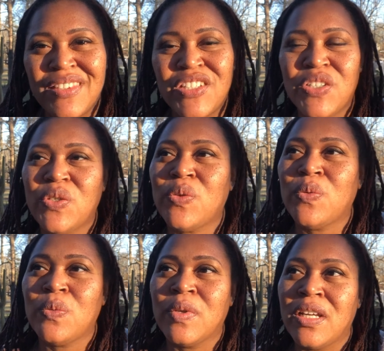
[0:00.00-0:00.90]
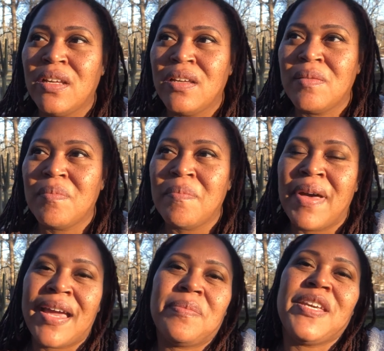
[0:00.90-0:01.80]
to
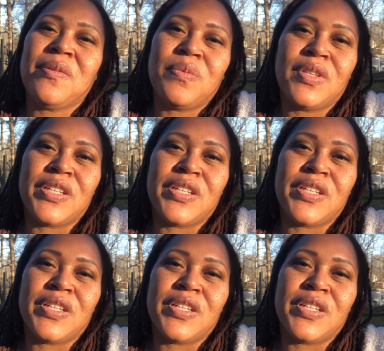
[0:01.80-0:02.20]
my people